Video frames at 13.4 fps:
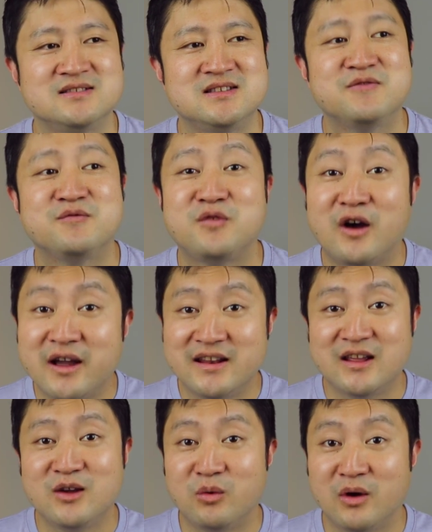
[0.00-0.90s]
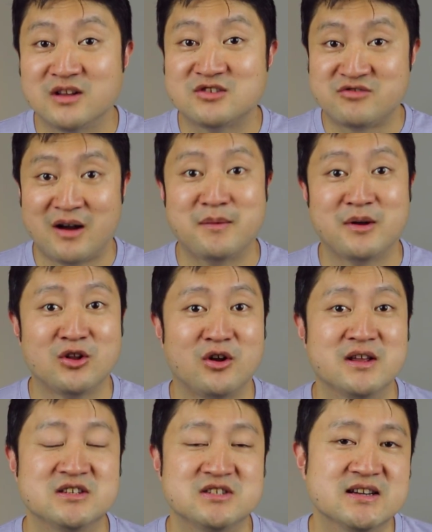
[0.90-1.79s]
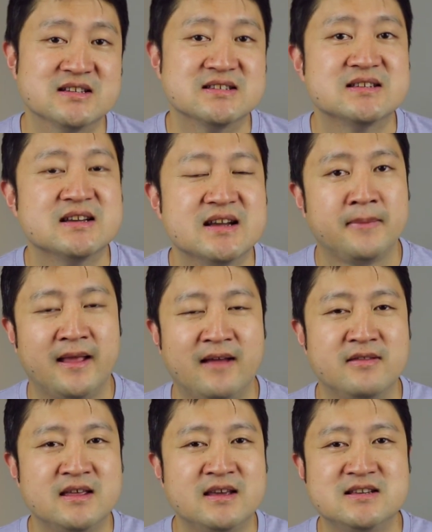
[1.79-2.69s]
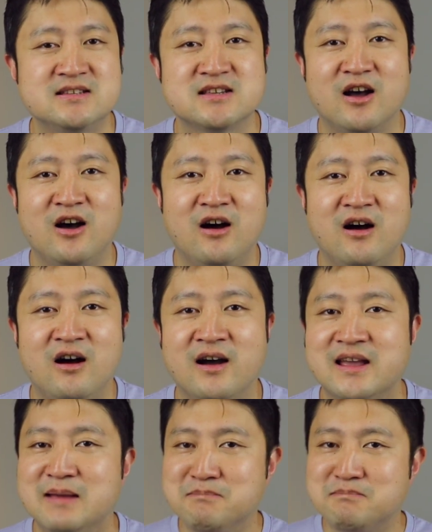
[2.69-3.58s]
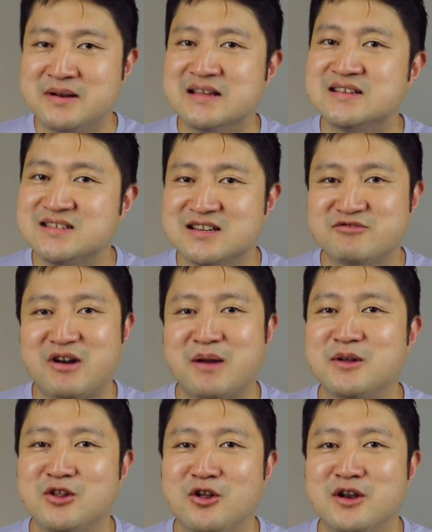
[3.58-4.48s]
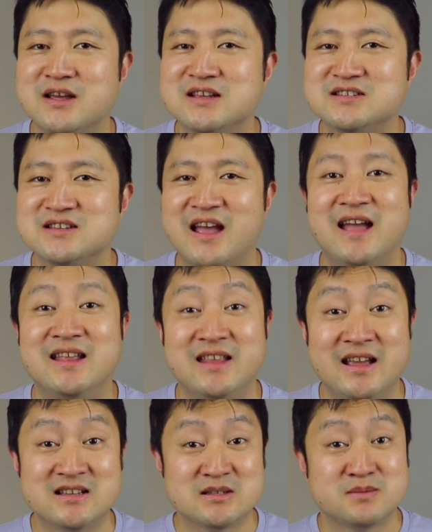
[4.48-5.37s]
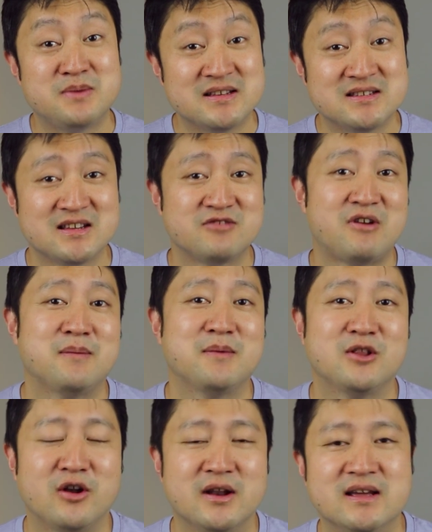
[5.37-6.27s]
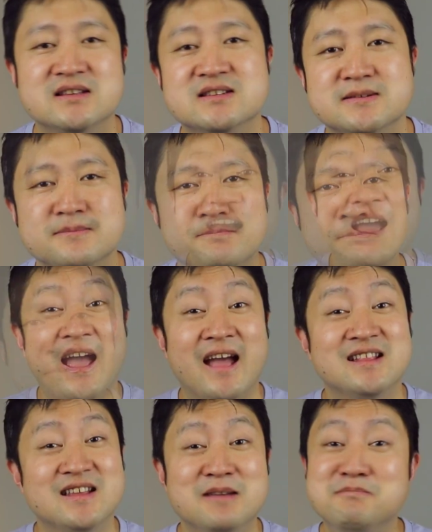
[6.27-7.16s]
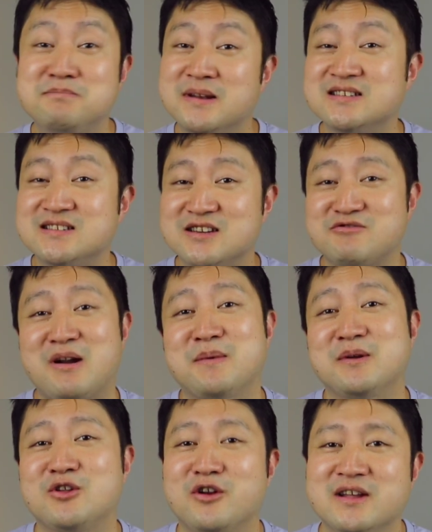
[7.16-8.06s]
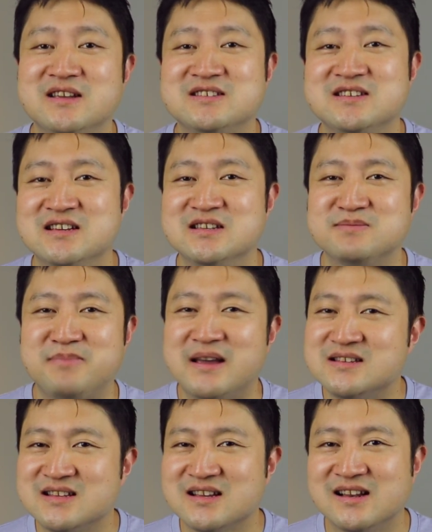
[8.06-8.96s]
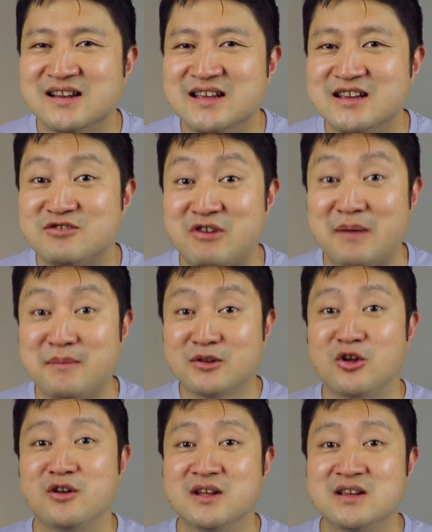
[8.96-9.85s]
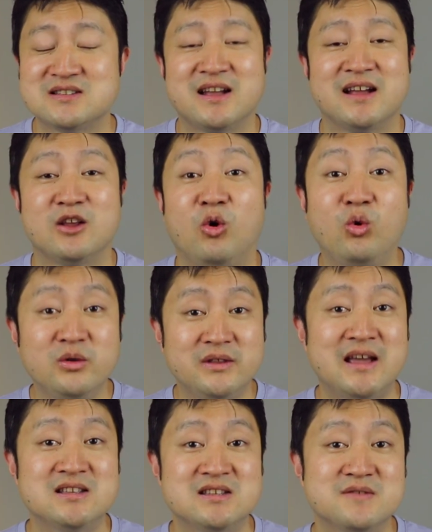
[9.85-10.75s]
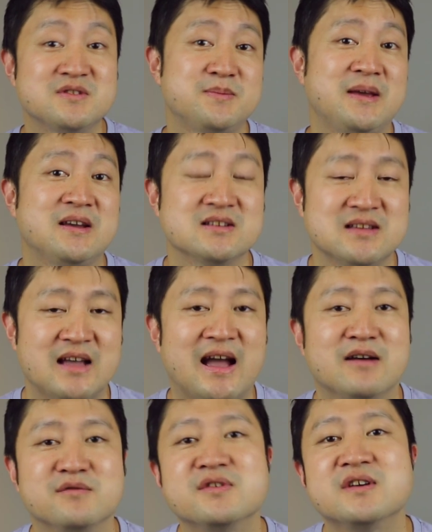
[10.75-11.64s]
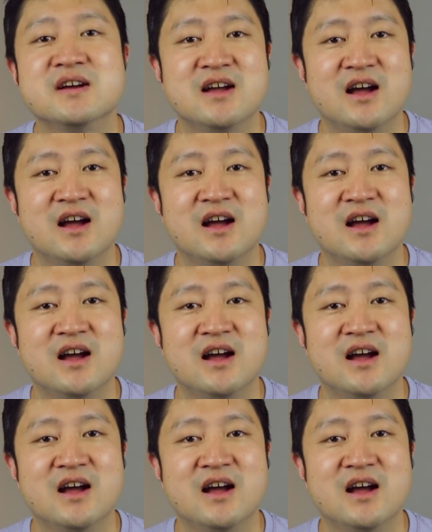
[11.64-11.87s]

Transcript: defining what grammar knowledge is. And these are implicit grammar knowledge and explicit grammar knowledge. And implicit grammar knowledge is basically grammar knowledge that all native speakers have.